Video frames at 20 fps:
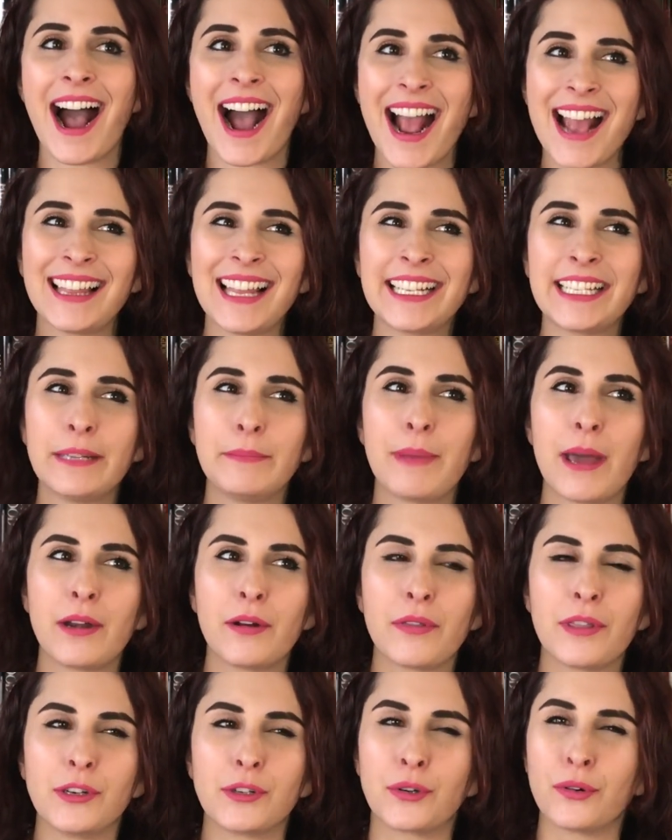I liked it
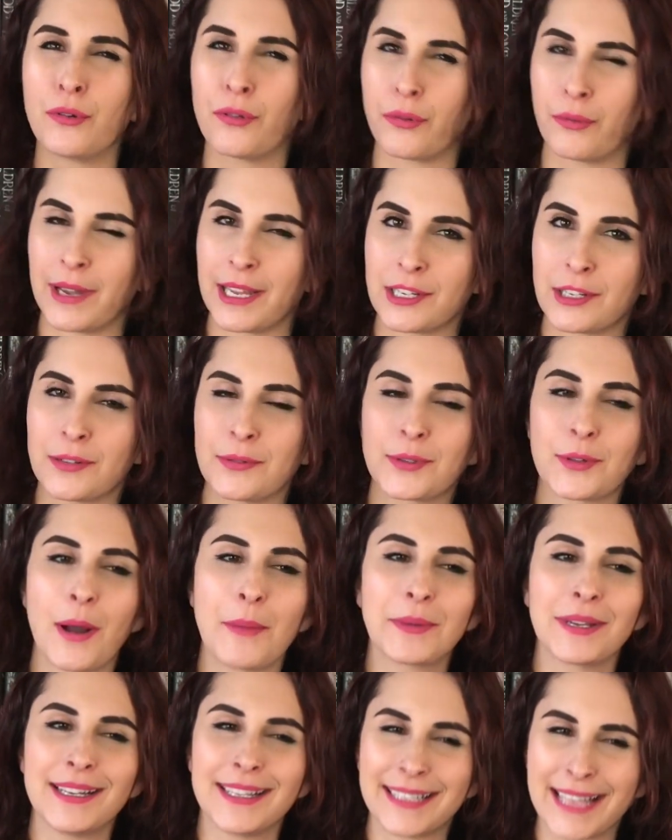better than Truthwitch, so
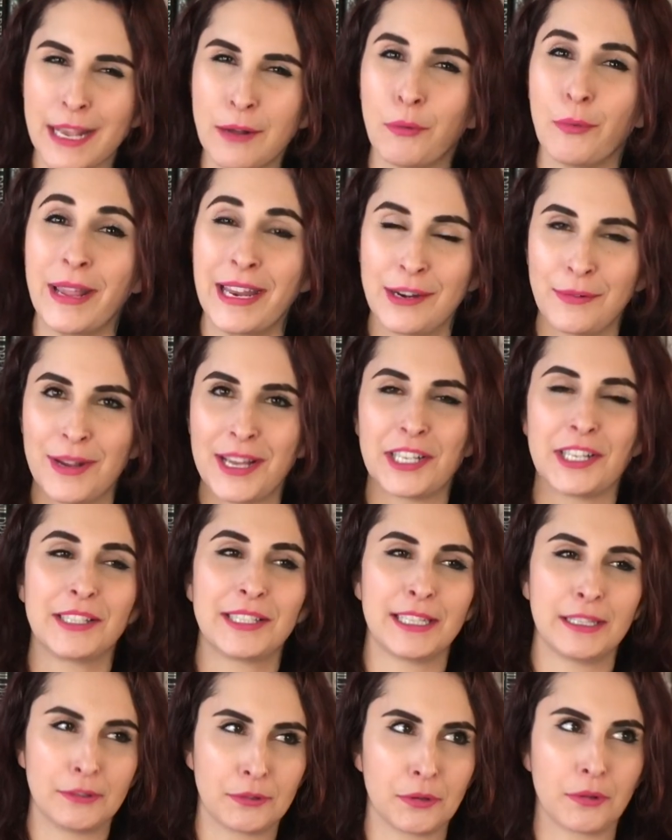I'm gonna say Windwitch
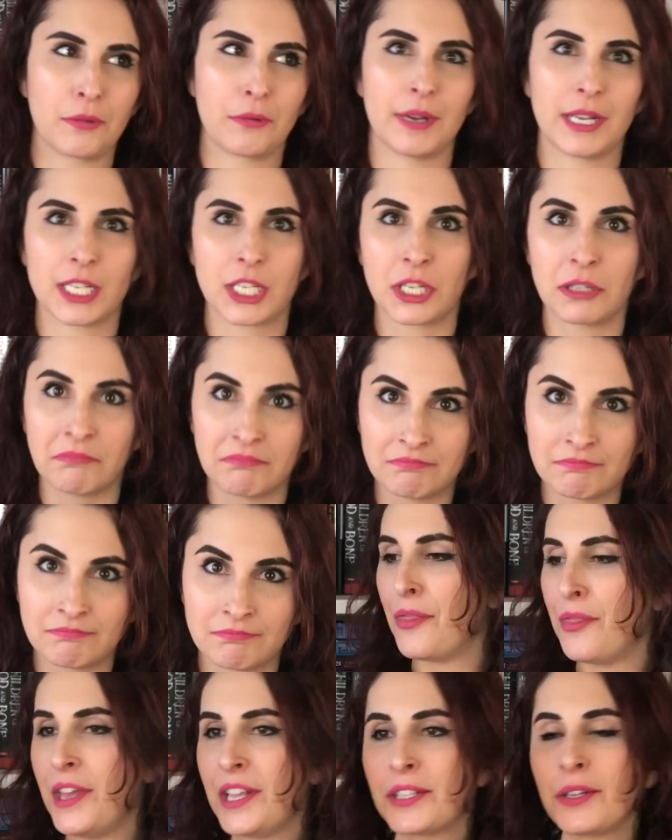instead of Truthwitch.
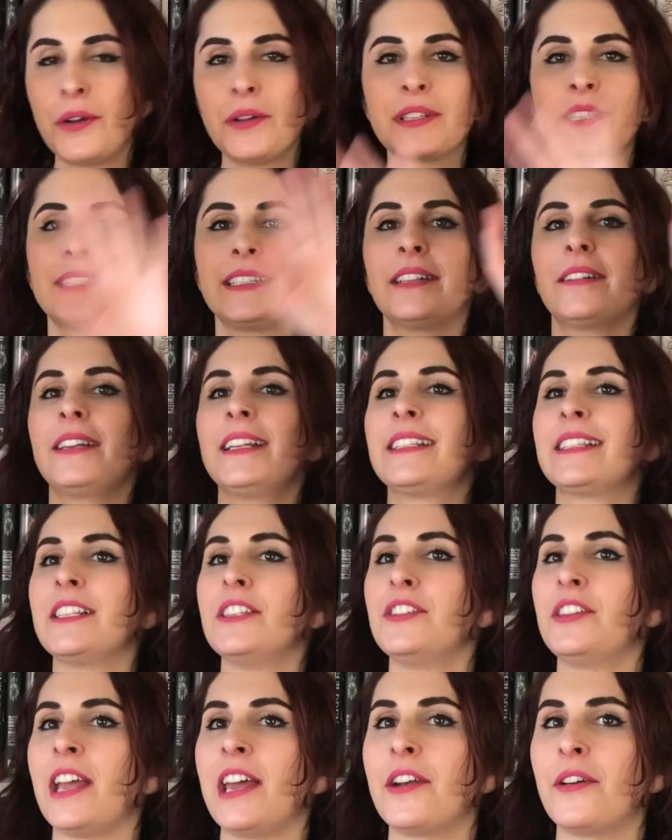This whole series
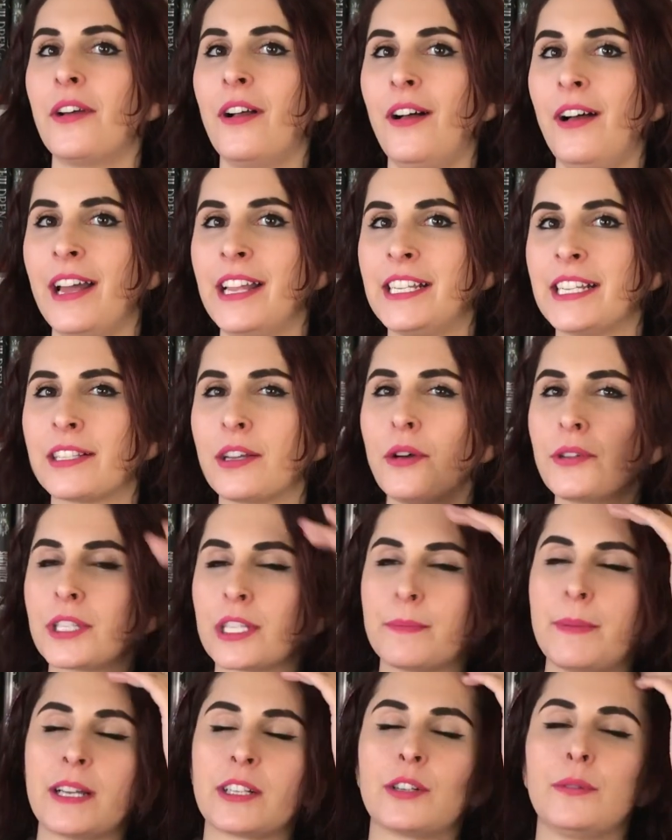in general, it just holds
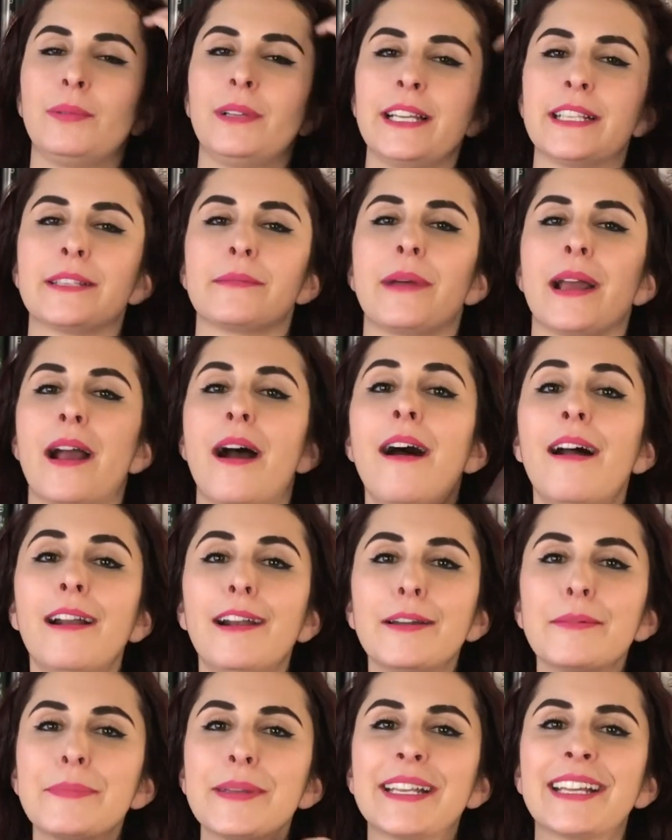a special place in my
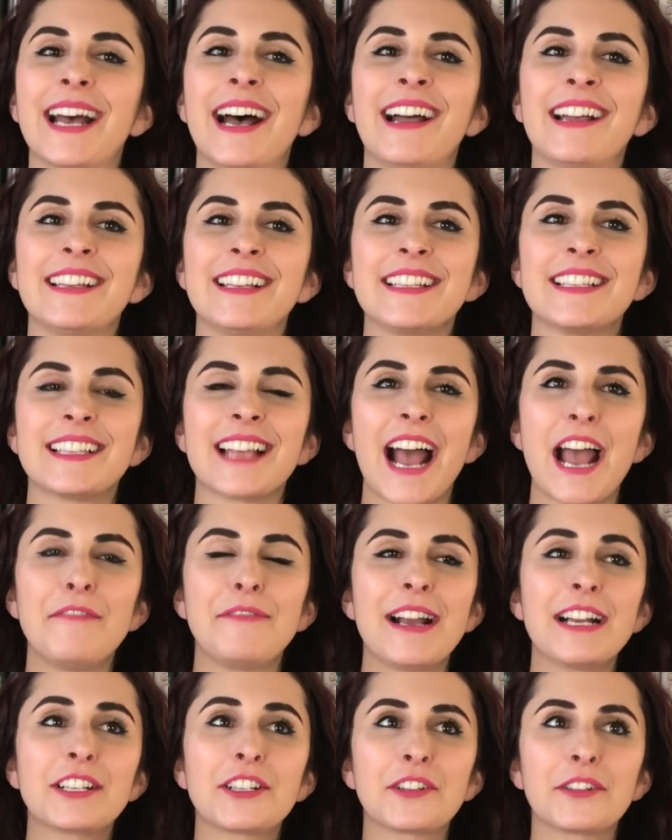heart because
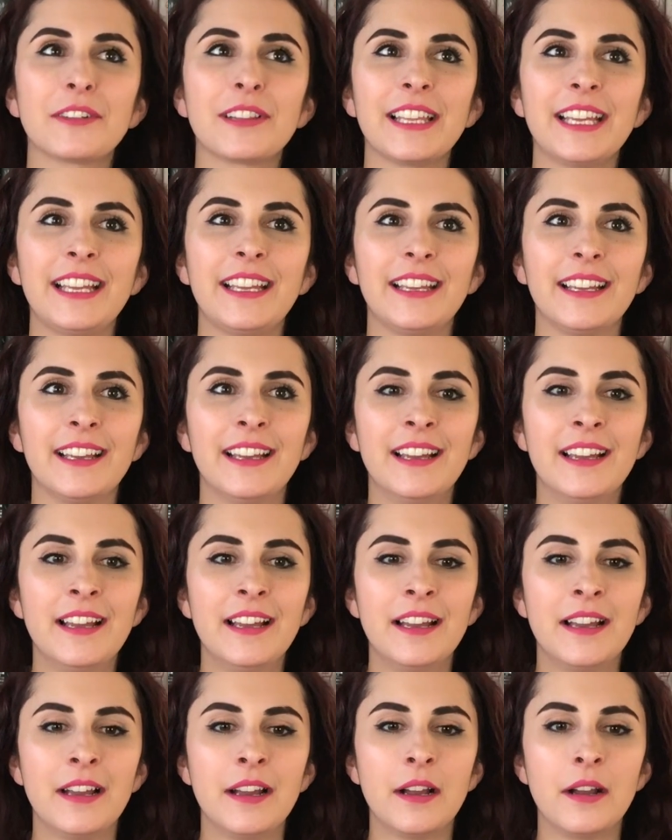I've actually
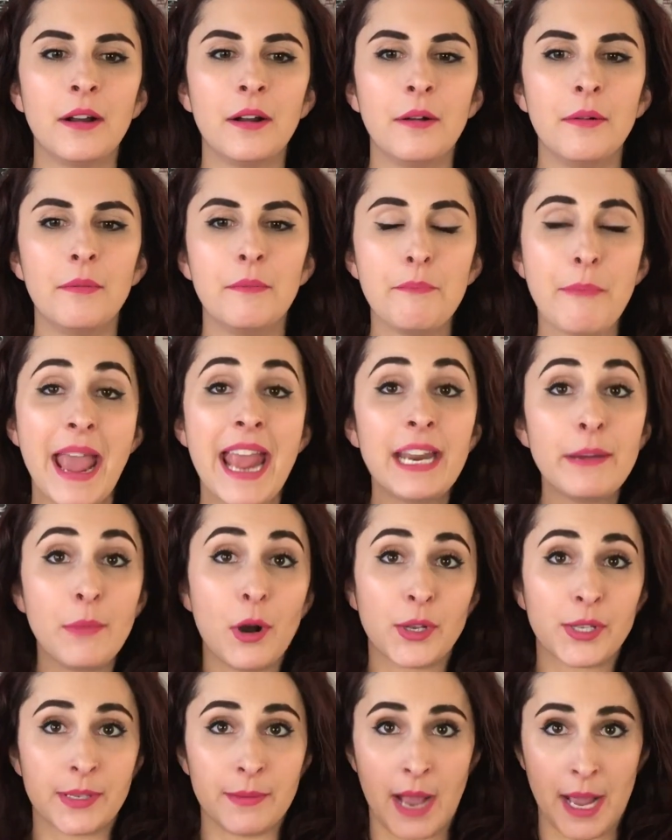made
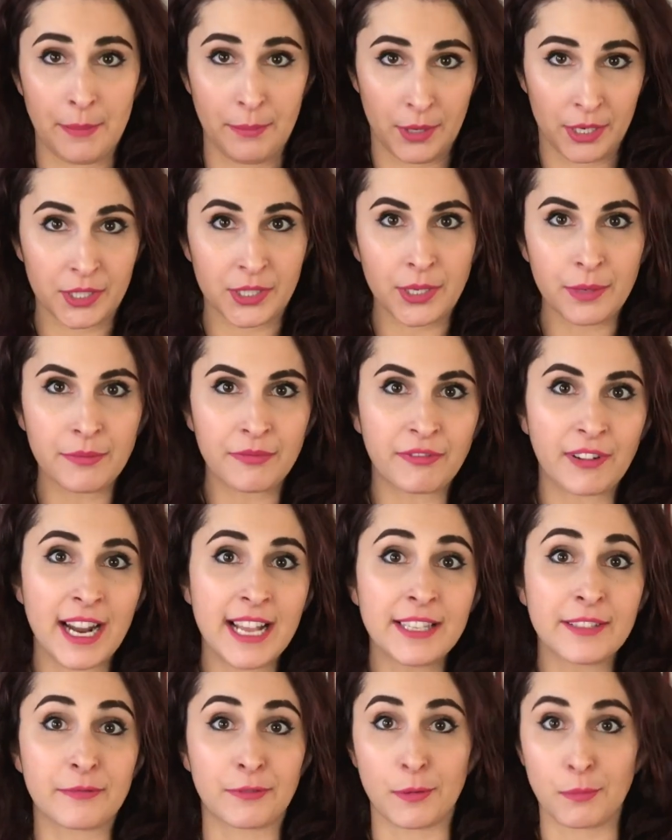most of my booktube
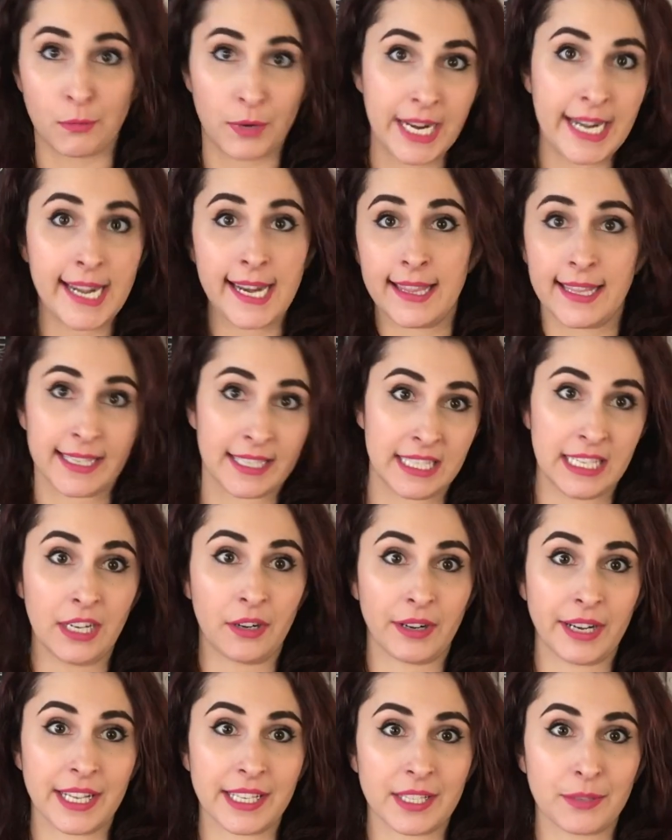friends from reading this
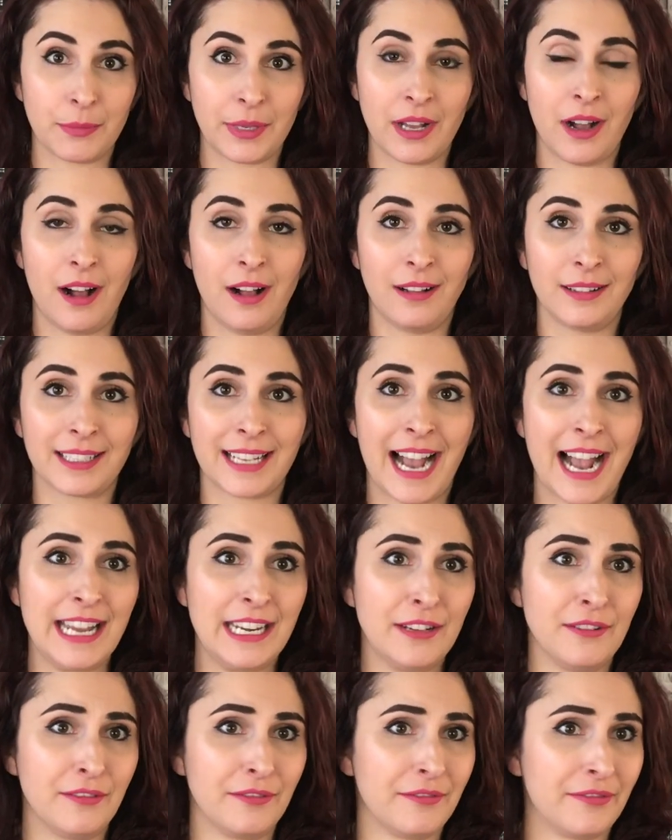series. We all
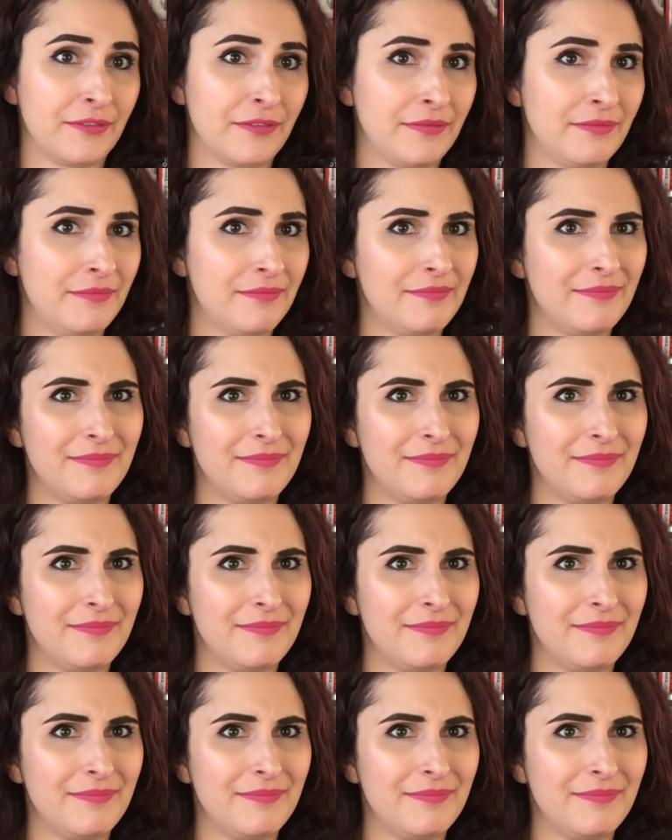kind of